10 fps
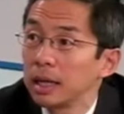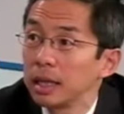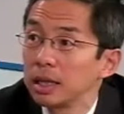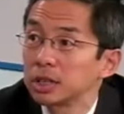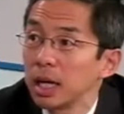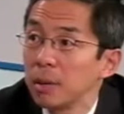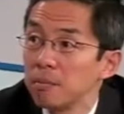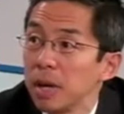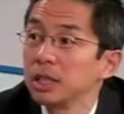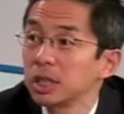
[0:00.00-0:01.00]
is
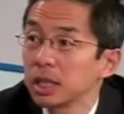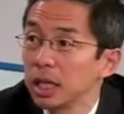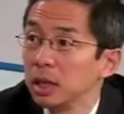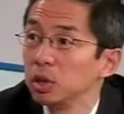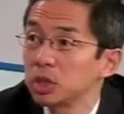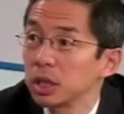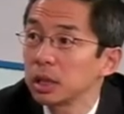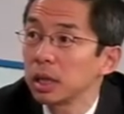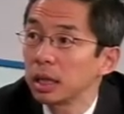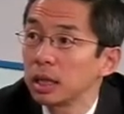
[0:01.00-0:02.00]
amazing imaging
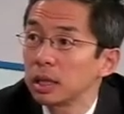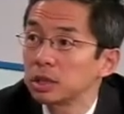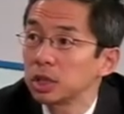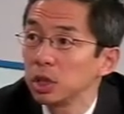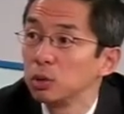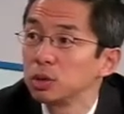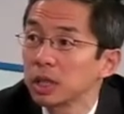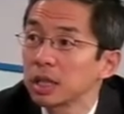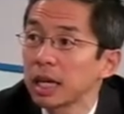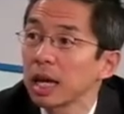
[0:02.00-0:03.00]
to use
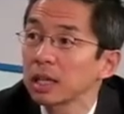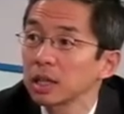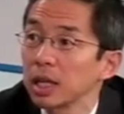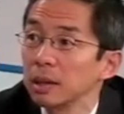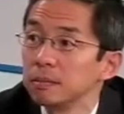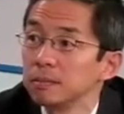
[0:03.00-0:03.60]
in the cath lab.